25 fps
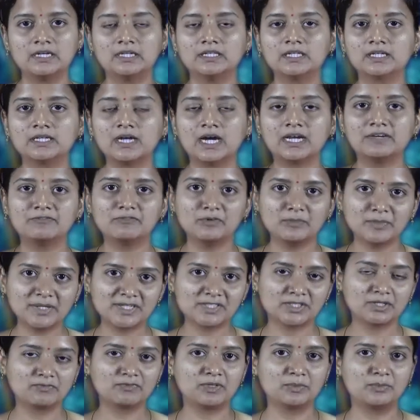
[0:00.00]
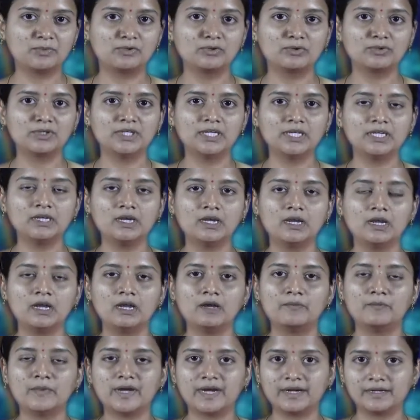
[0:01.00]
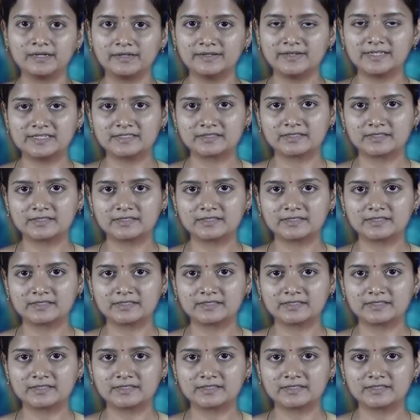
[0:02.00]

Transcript: The conformation of the protein were